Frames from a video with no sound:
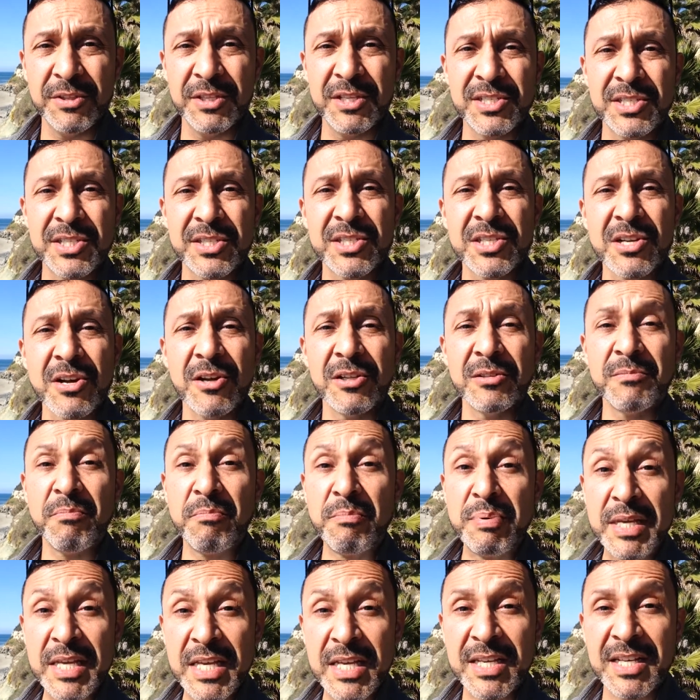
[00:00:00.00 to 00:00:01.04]
and this is called
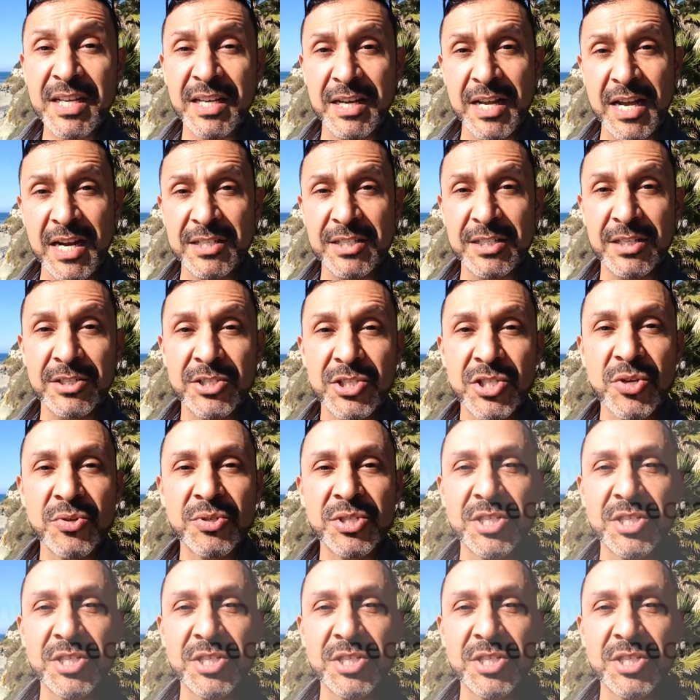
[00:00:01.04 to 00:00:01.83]
be connected. So